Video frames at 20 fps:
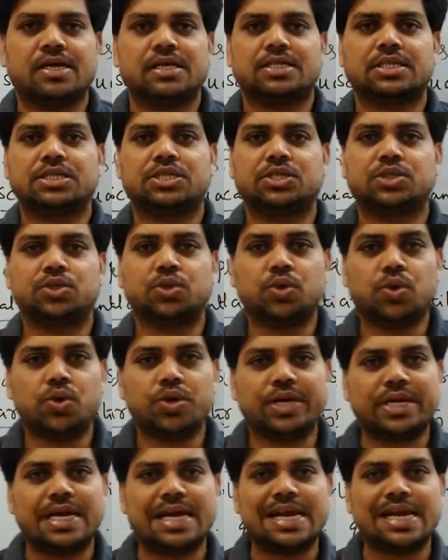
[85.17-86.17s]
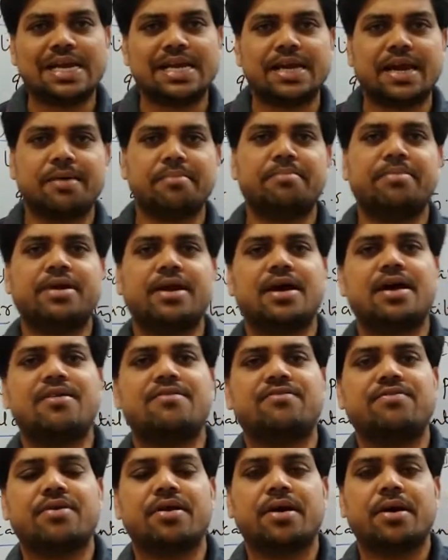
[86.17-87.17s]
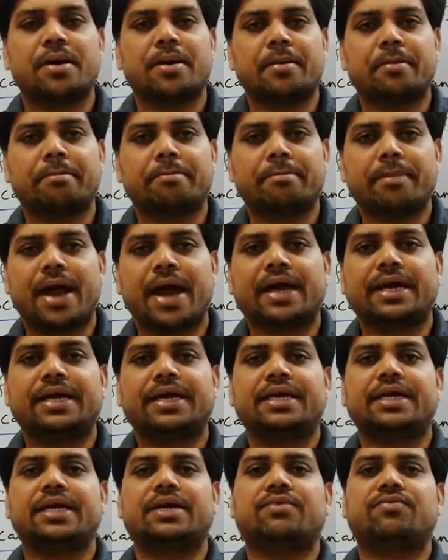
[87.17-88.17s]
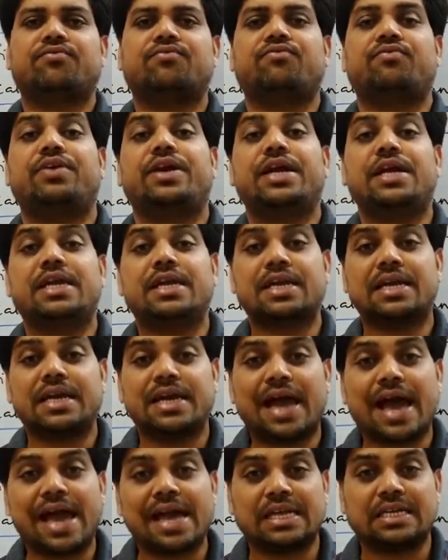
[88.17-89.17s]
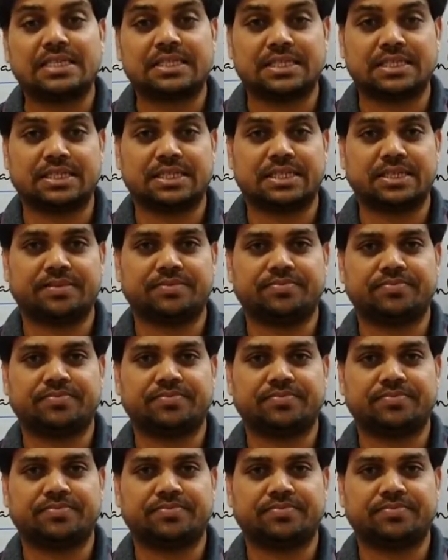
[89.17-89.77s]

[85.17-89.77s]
the total number of magnetic field lines